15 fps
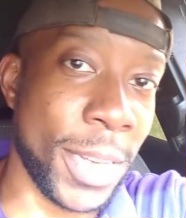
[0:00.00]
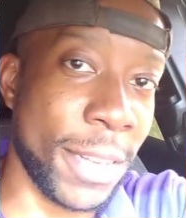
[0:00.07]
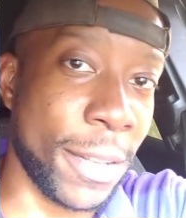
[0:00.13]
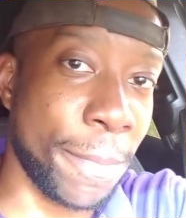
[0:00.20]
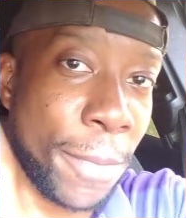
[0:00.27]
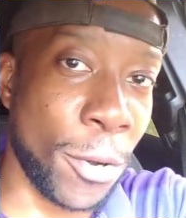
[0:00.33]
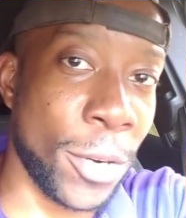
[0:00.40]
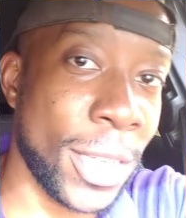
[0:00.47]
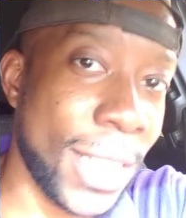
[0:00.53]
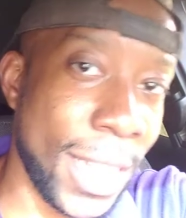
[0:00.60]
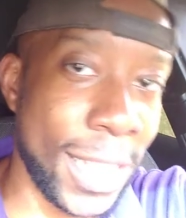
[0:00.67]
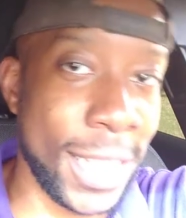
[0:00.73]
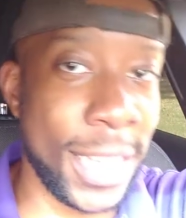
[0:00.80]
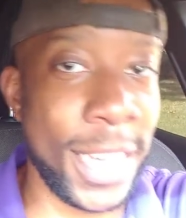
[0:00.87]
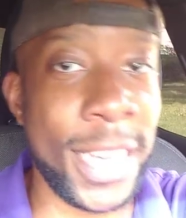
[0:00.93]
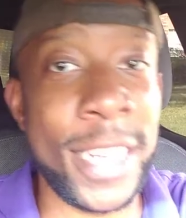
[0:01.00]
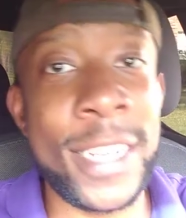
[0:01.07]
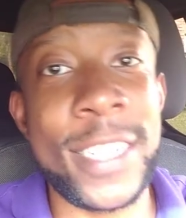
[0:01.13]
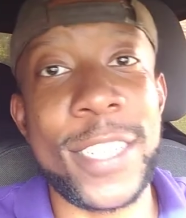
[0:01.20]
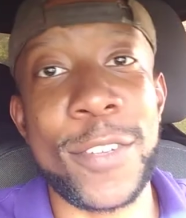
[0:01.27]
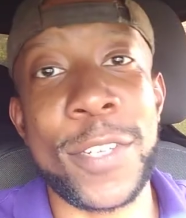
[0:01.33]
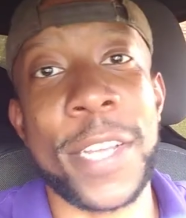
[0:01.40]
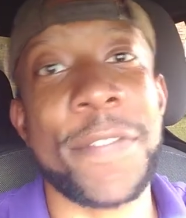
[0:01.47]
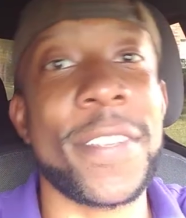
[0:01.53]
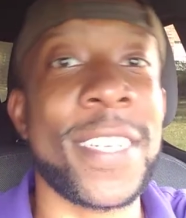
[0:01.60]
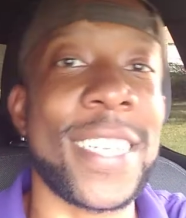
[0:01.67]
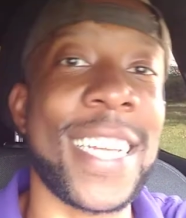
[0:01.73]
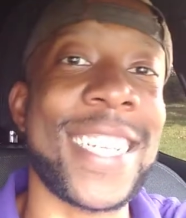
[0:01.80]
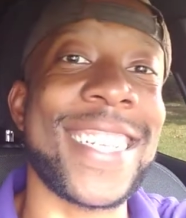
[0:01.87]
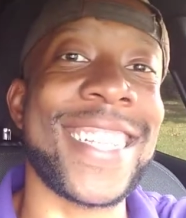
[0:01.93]
we have the bonus at the end, so definitely
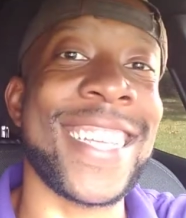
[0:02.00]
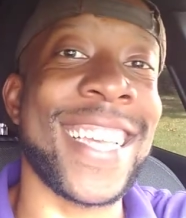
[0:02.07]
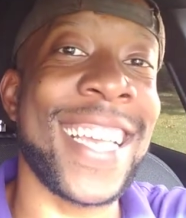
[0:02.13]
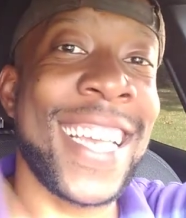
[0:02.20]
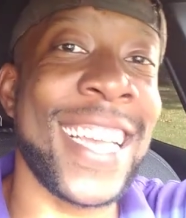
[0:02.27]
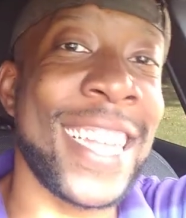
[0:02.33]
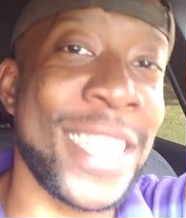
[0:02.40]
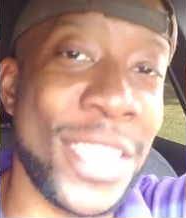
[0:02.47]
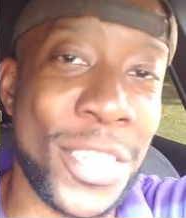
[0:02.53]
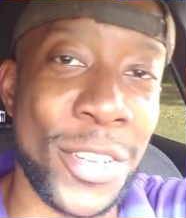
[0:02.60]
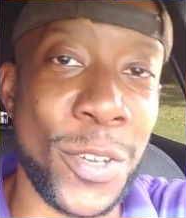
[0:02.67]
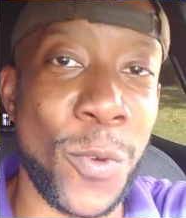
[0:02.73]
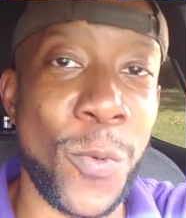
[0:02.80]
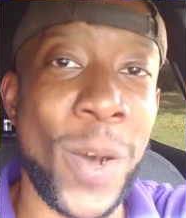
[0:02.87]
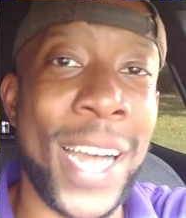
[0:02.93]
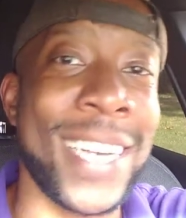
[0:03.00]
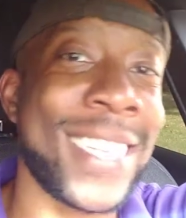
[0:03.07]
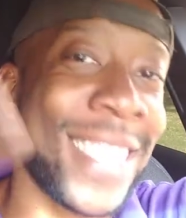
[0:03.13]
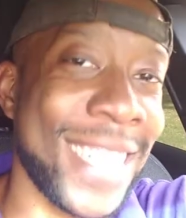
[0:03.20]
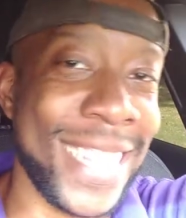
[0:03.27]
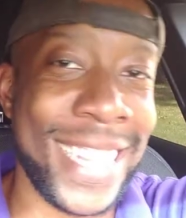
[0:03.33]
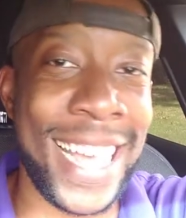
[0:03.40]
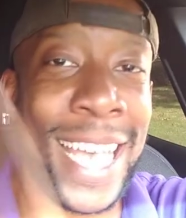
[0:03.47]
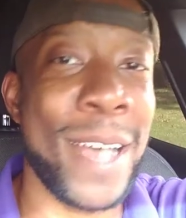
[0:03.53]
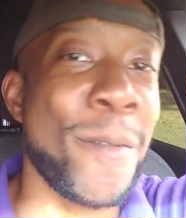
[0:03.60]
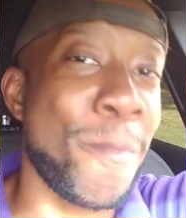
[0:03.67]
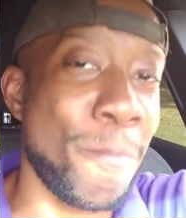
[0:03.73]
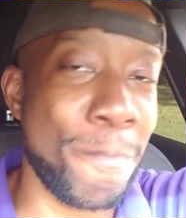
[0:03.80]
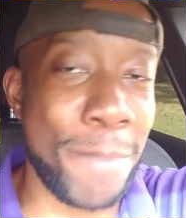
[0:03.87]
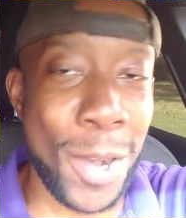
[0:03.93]
stay to the end so you can watch that
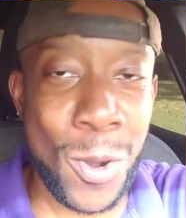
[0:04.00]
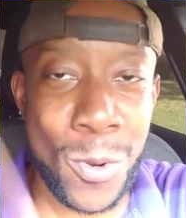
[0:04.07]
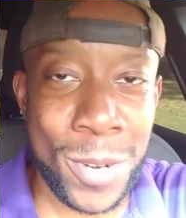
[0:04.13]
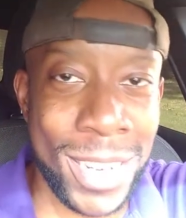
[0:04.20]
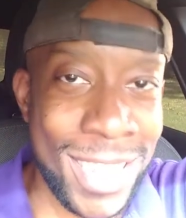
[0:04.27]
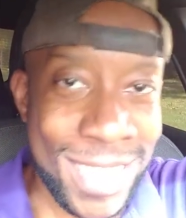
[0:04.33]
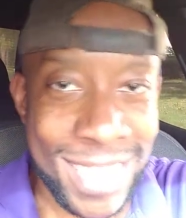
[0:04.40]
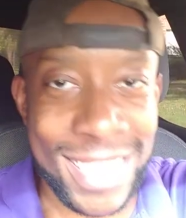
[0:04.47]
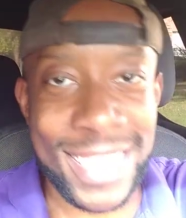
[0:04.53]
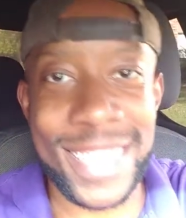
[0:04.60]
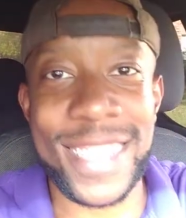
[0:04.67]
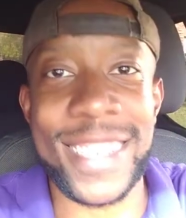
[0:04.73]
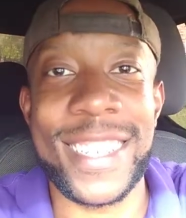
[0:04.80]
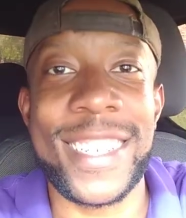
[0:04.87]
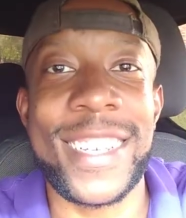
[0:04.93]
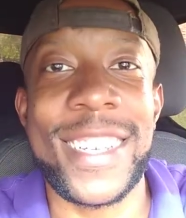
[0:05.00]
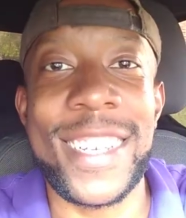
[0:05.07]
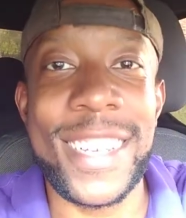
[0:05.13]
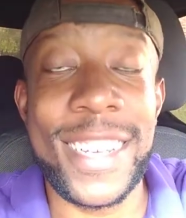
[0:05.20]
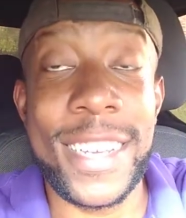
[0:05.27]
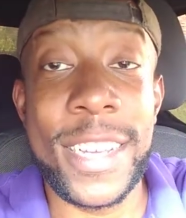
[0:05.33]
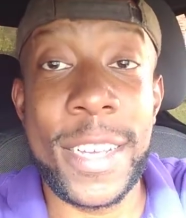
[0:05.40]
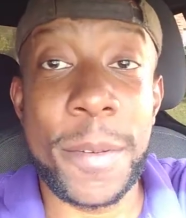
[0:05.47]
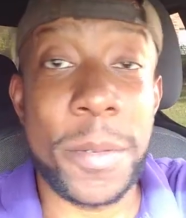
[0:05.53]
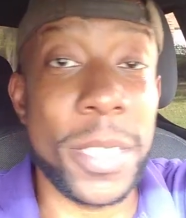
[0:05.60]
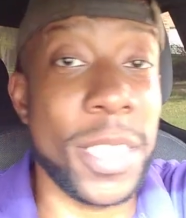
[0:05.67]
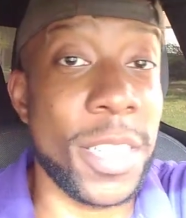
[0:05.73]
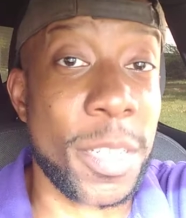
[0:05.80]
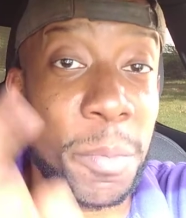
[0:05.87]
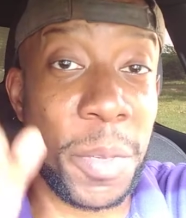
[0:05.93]
bonus
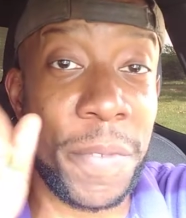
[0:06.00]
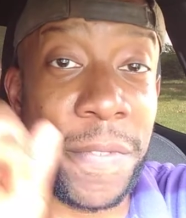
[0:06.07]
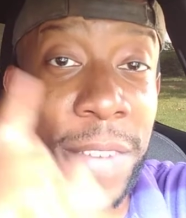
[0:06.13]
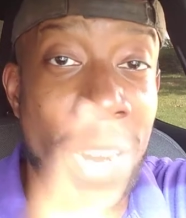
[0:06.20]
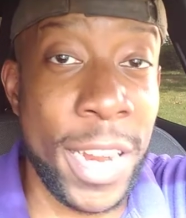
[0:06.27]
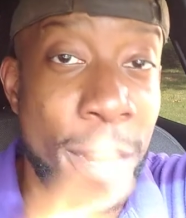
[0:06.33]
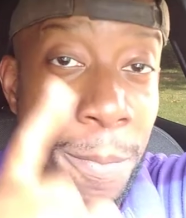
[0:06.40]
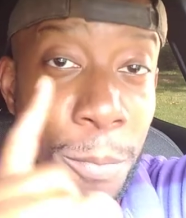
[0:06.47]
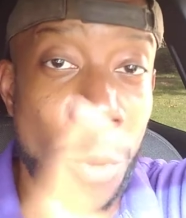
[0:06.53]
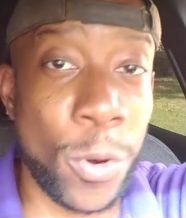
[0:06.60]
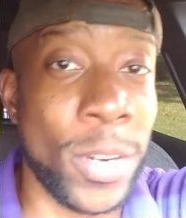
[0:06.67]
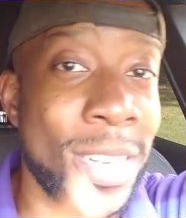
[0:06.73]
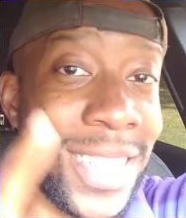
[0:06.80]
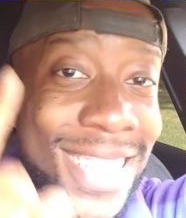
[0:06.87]
because it's gonna be very important.